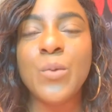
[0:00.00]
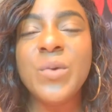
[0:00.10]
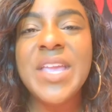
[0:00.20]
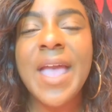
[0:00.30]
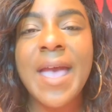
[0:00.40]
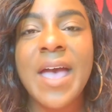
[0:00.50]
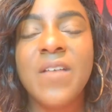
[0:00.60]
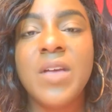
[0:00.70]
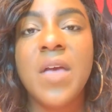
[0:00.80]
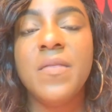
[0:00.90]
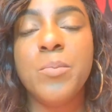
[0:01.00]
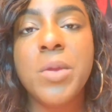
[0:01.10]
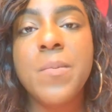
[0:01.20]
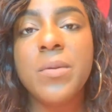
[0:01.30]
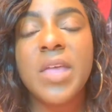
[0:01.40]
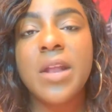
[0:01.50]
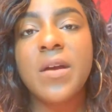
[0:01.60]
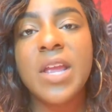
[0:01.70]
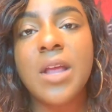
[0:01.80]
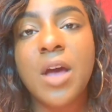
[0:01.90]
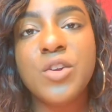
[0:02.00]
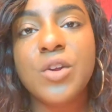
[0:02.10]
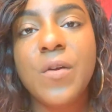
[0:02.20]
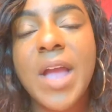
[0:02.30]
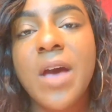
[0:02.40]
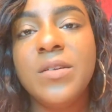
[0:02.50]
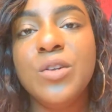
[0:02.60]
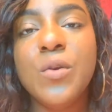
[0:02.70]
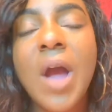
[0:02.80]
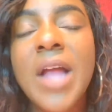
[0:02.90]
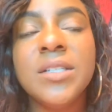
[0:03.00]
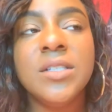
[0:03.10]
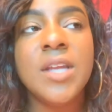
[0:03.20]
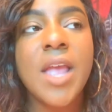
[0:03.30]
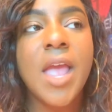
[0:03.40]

we have the people that are in underground in Grottan